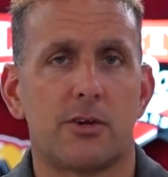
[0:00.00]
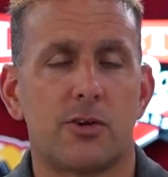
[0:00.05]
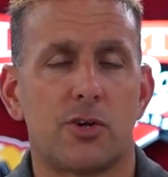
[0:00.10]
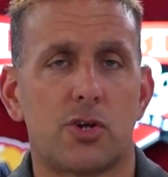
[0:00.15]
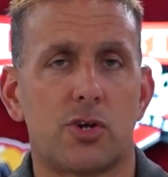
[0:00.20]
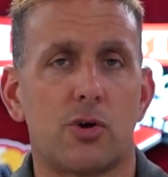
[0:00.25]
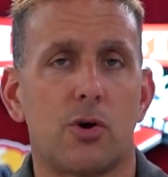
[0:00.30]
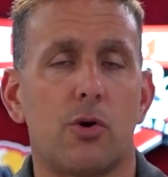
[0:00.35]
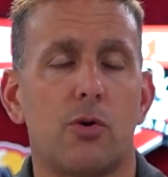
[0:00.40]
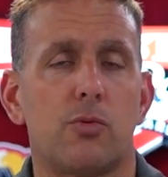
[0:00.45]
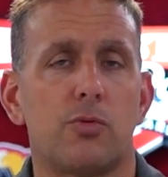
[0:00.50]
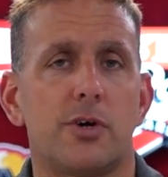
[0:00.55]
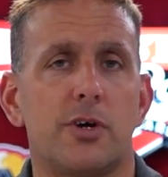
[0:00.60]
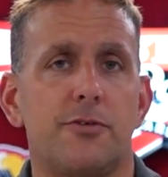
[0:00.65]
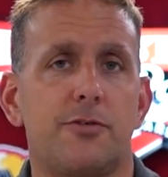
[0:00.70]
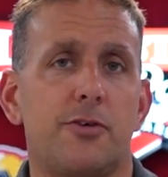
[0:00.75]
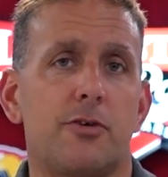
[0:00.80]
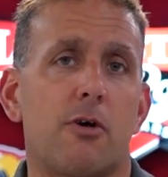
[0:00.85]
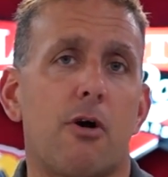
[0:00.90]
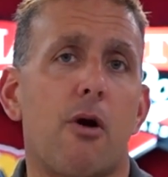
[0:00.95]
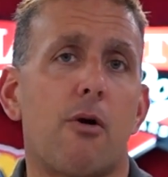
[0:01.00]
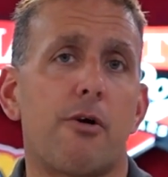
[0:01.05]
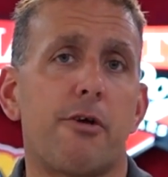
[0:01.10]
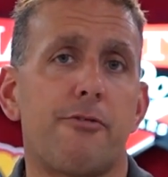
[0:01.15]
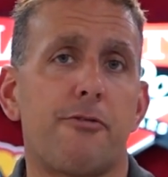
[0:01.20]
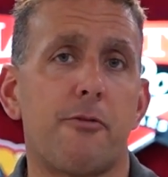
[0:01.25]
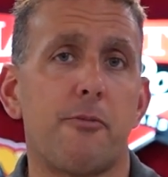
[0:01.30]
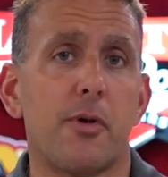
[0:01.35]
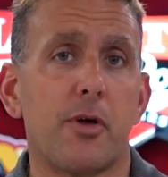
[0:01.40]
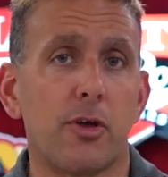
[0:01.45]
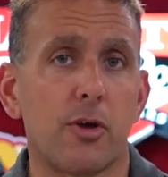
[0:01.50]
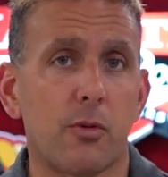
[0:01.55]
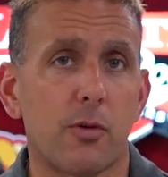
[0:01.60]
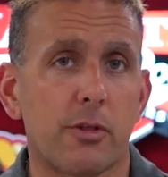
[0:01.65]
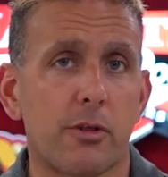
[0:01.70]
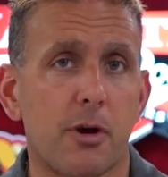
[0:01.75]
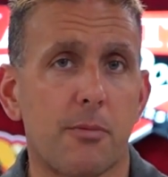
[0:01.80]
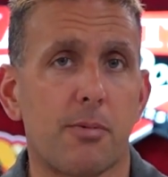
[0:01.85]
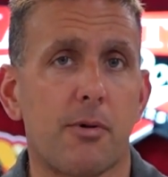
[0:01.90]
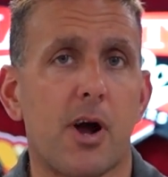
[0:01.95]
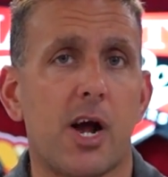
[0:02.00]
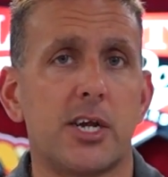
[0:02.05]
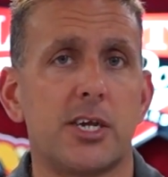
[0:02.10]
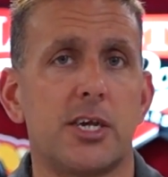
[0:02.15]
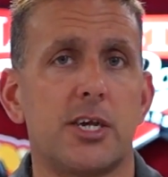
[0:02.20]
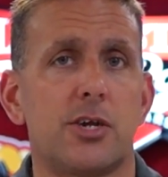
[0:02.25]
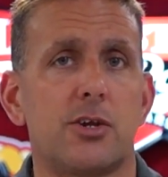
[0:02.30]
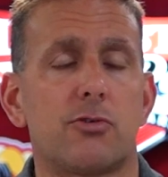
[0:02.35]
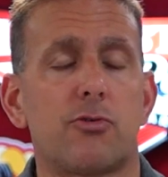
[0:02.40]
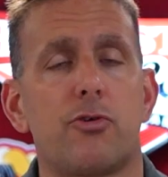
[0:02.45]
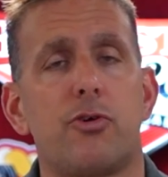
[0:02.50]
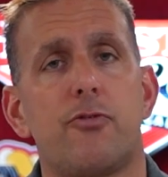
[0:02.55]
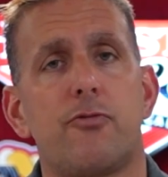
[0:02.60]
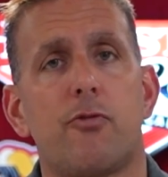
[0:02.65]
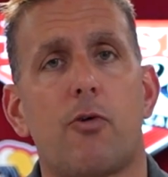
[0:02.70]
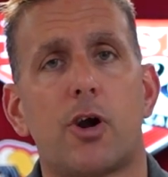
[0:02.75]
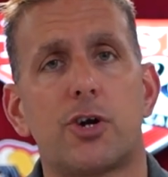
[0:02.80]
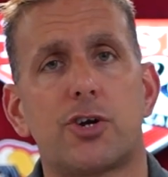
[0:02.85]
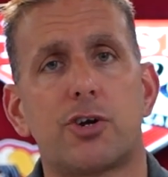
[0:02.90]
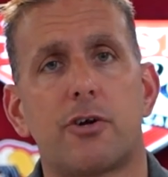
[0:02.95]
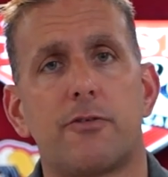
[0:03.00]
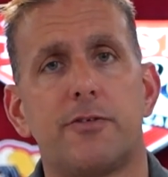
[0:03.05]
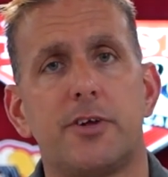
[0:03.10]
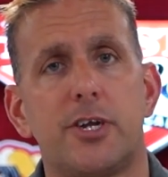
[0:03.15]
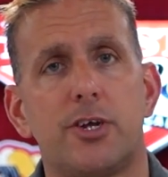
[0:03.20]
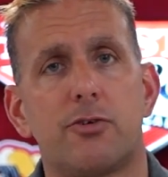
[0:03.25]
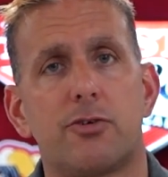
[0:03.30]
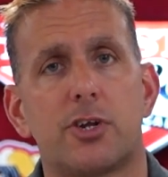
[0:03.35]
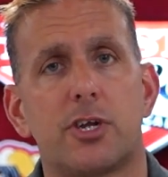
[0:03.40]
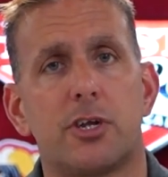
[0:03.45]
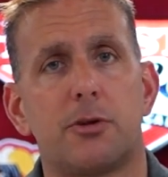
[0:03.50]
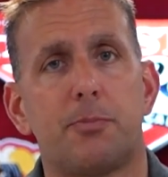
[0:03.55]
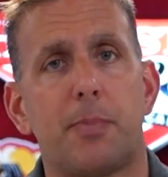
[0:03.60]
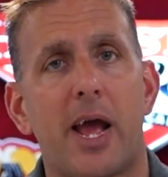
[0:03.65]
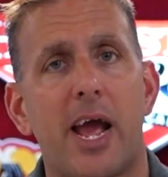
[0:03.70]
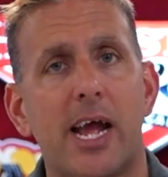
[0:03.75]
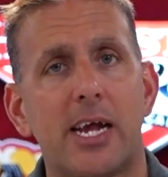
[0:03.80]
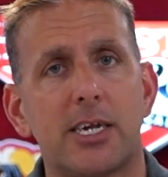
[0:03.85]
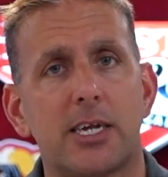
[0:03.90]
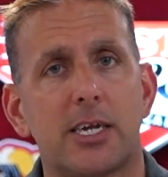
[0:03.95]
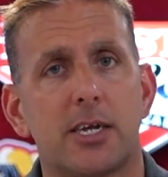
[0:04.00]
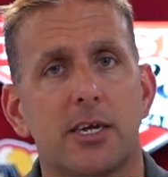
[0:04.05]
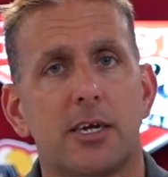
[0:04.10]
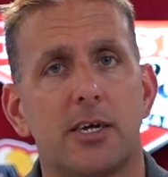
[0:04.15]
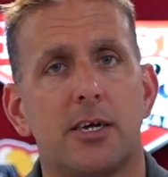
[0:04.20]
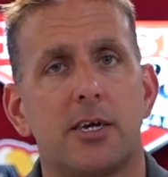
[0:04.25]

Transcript: So if you're already familiar with our process or you've watched our videos in the past,